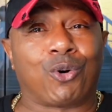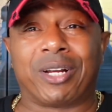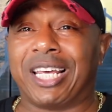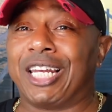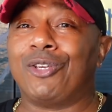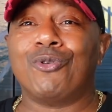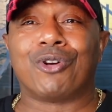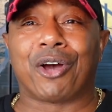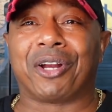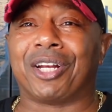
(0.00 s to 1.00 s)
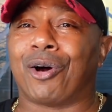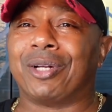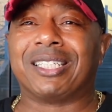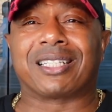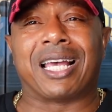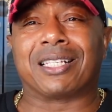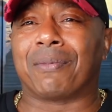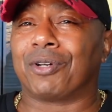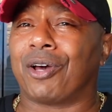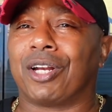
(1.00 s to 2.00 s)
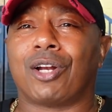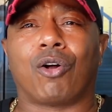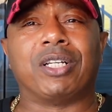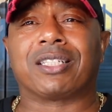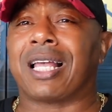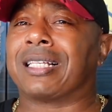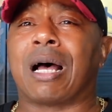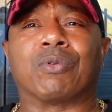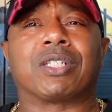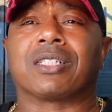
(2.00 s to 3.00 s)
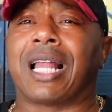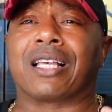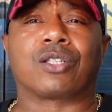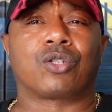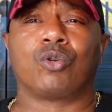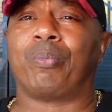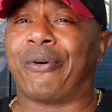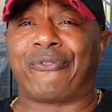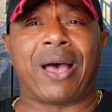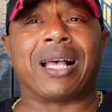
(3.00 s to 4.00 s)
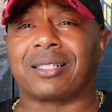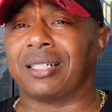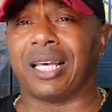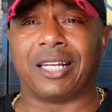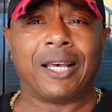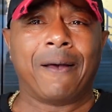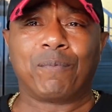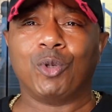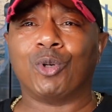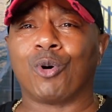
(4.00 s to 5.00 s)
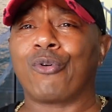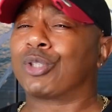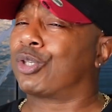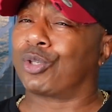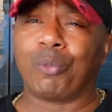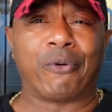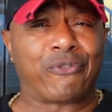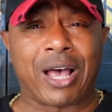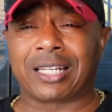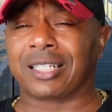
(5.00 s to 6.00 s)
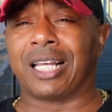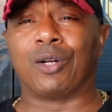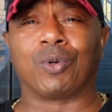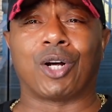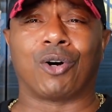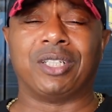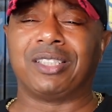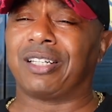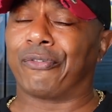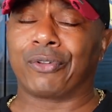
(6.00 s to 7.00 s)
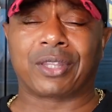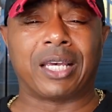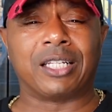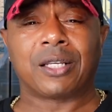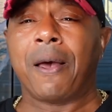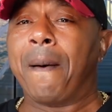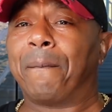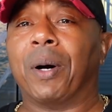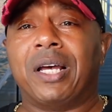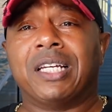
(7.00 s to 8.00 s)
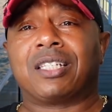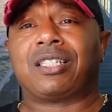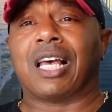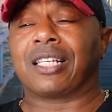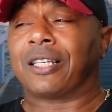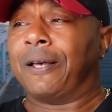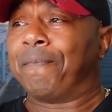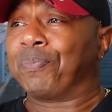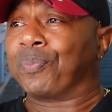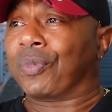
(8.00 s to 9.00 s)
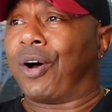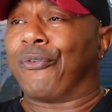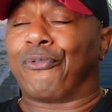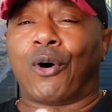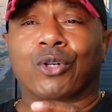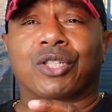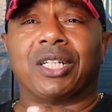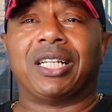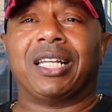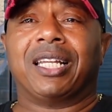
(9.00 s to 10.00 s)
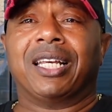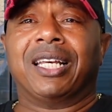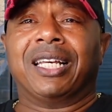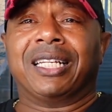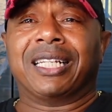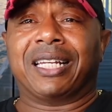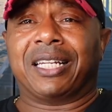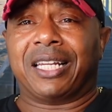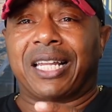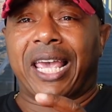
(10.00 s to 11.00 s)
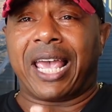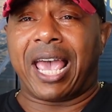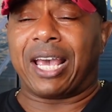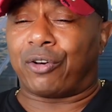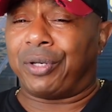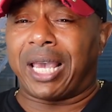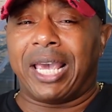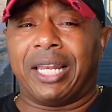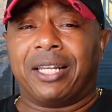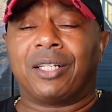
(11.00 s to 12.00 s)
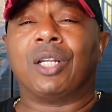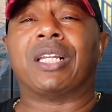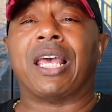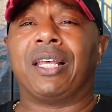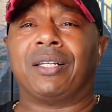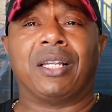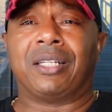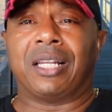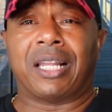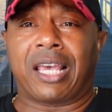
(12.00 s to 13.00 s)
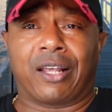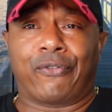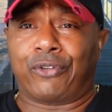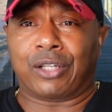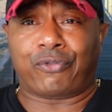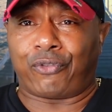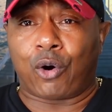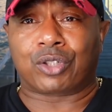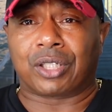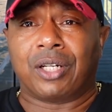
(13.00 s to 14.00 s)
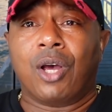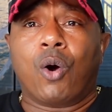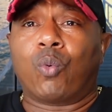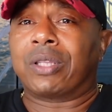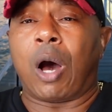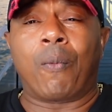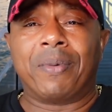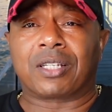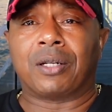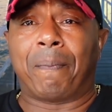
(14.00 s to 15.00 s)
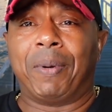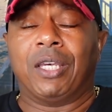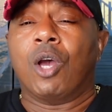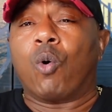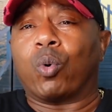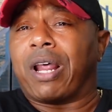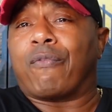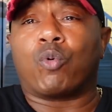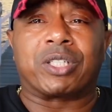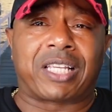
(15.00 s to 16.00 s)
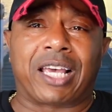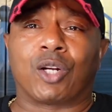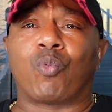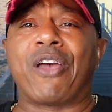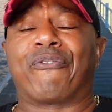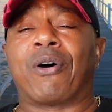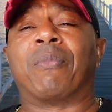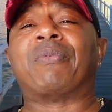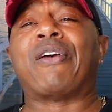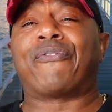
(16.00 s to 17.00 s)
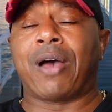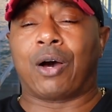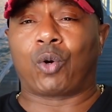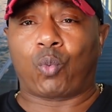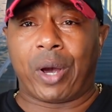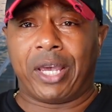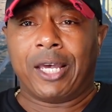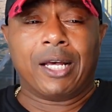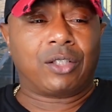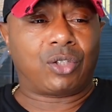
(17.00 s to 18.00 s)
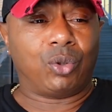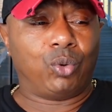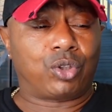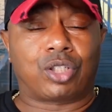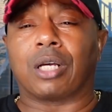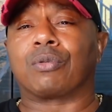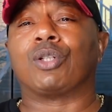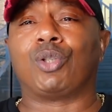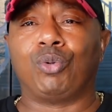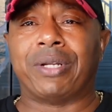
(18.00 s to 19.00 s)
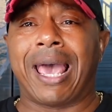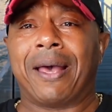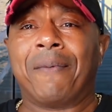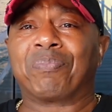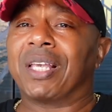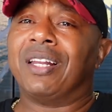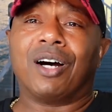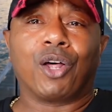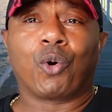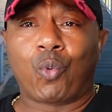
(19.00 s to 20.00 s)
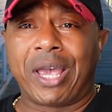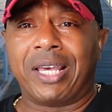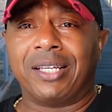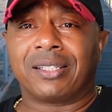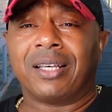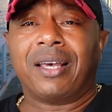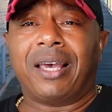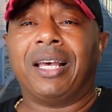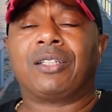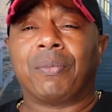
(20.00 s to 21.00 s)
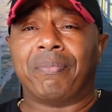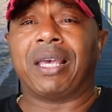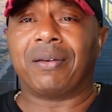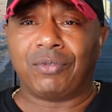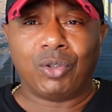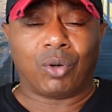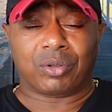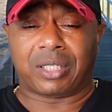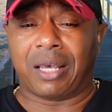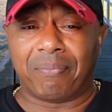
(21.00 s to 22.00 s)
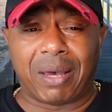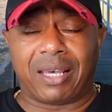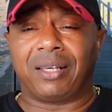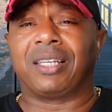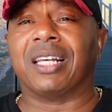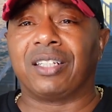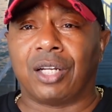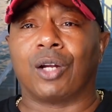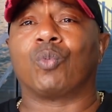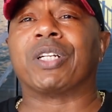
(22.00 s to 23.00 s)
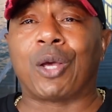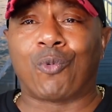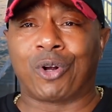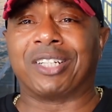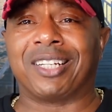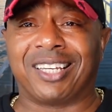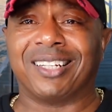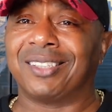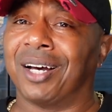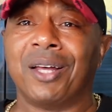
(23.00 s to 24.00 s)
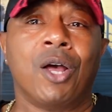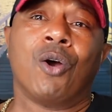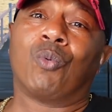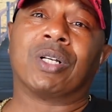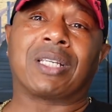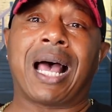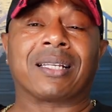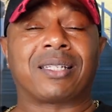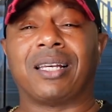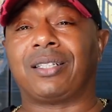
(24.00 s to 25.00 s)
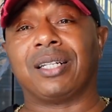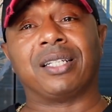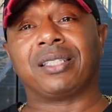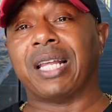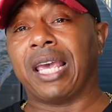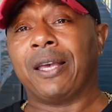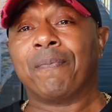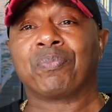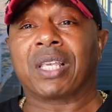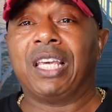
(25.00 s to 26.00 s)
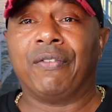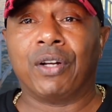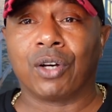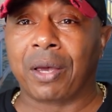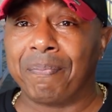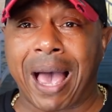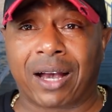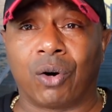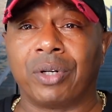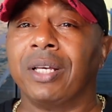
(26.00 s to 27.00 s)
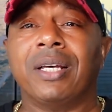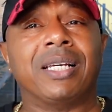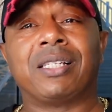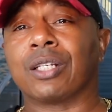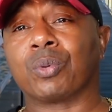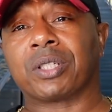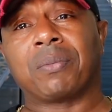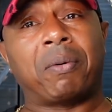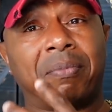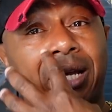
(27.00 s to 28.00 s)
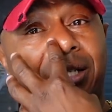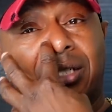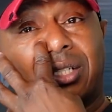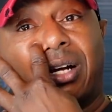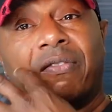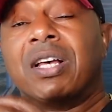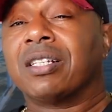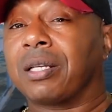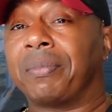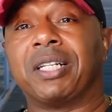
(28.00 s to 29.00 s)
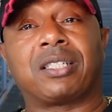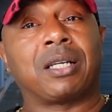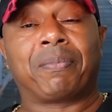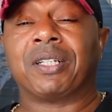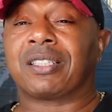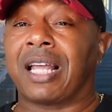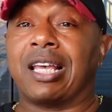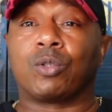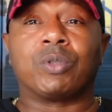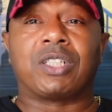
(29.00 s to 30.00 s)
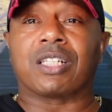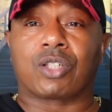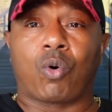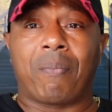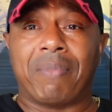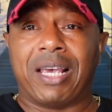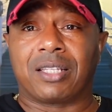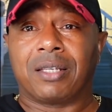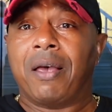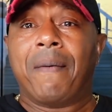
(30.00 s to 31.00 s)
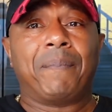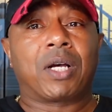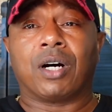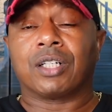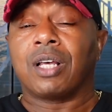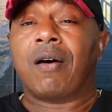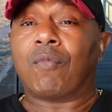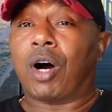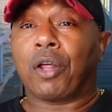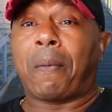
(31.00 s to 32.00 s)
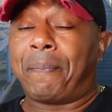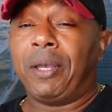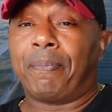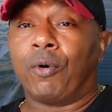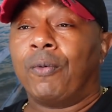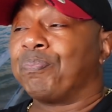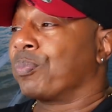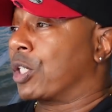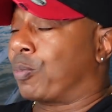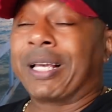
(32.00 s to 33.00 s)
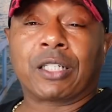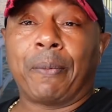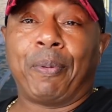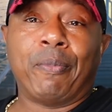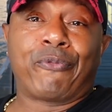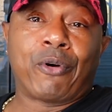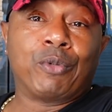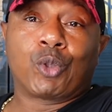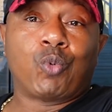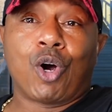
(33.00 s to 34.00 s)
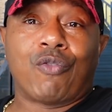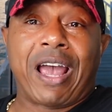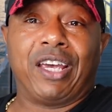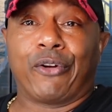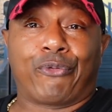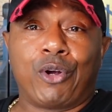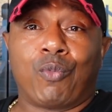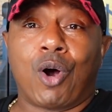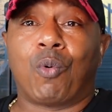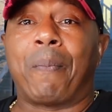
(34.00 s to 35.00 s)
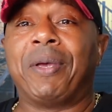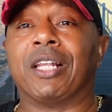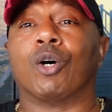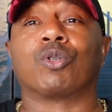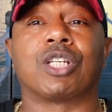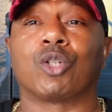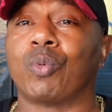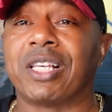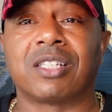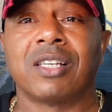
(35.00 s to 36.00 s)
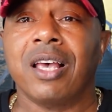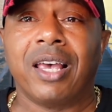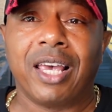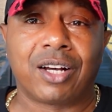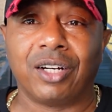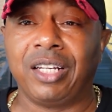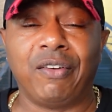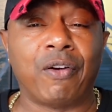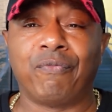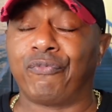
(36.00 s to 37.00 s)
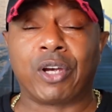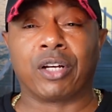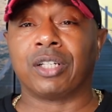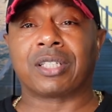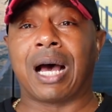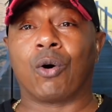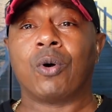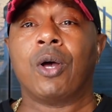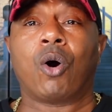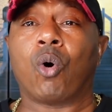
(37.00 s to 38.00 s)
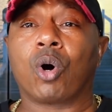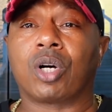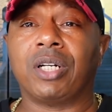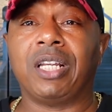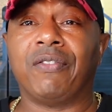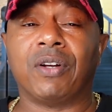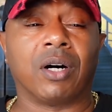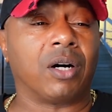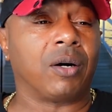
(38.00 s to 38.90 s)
going in and you learning all these things. I'm learning all these things. I was just like super fascinated, you know, super fascinated with all these different things. But it's just a function that they had created, that they could just function without missing a beat. Whatever was taken away from them, they found a way to substitute that in other ways and to make, you know what I'm saying, get done what they wanted to get done, which I say to this day, even looking back on it, it just was some amazing stuff. Some of the simplest things was just so amazing because other people, especially people from this world right here, the free world, would be in those situations and couldn't even figure this out or couldn't even